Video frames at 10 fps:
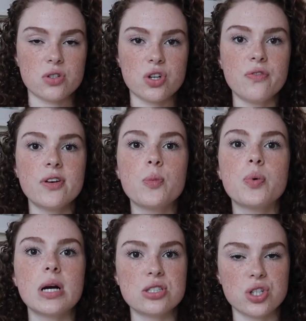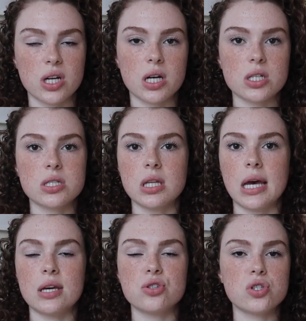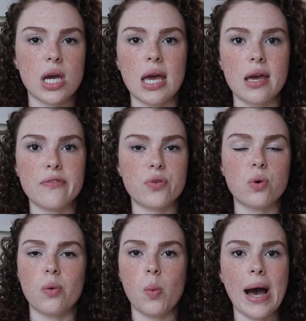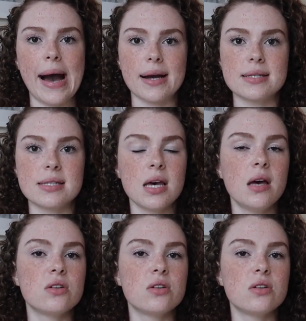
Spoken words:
Don't feel pressured to like shave or wax